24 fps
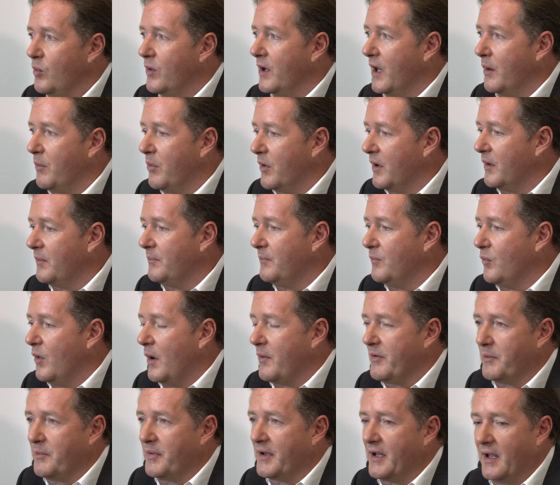Would I want to
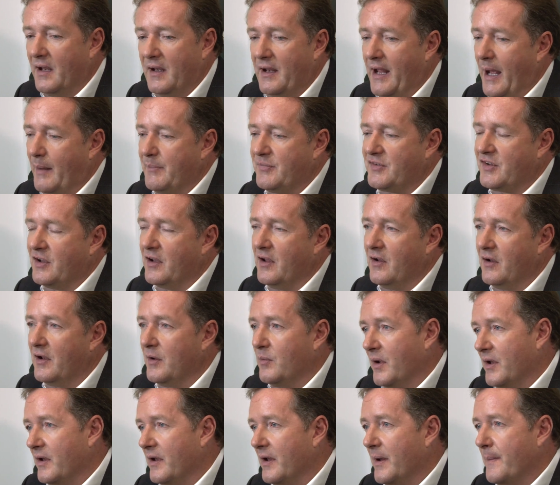work with him again? Absolutely,
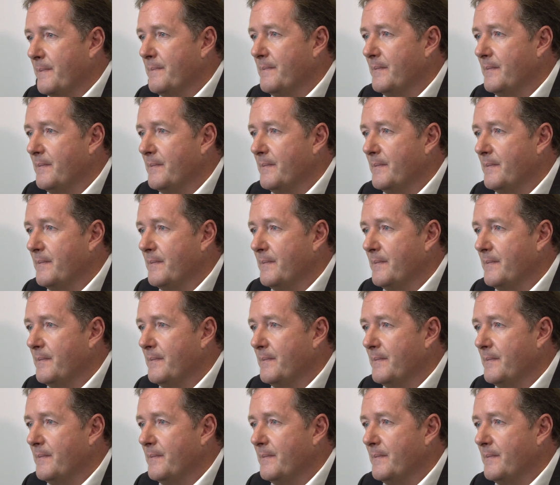one day.